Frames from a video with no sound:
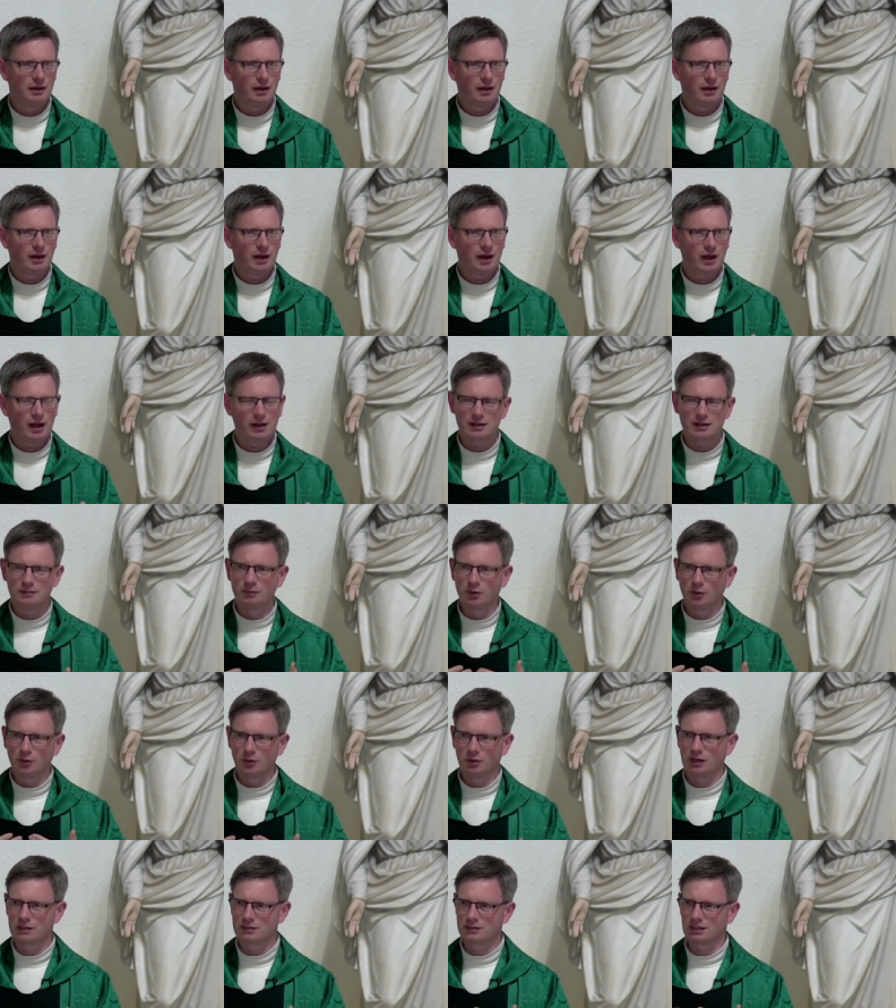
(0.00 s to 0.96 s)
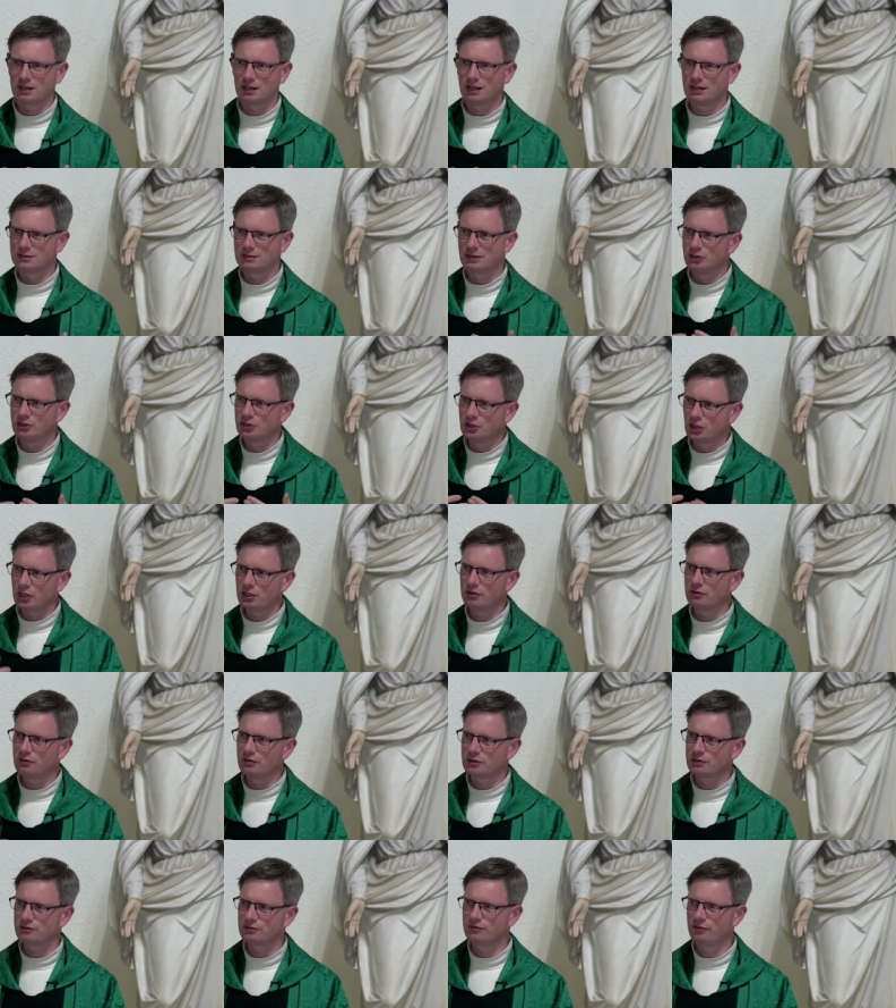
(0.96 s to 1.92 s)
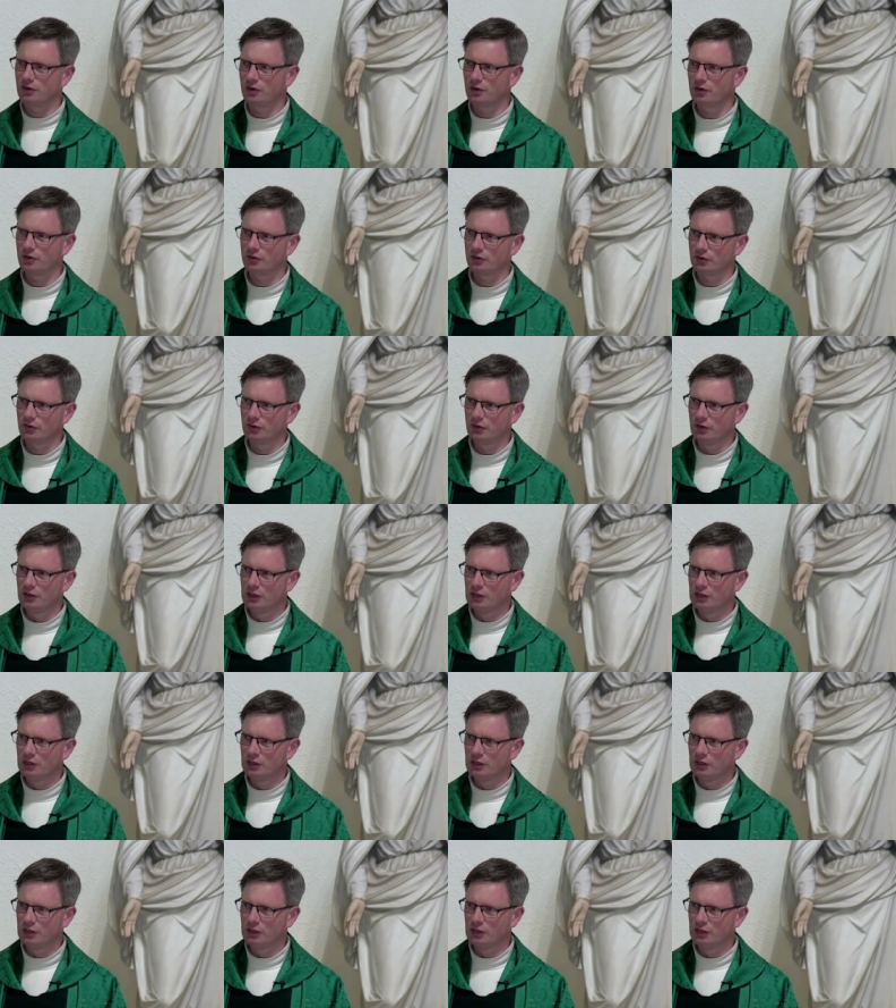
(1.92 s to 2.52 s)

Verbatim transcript: anymore as a, as a generous father,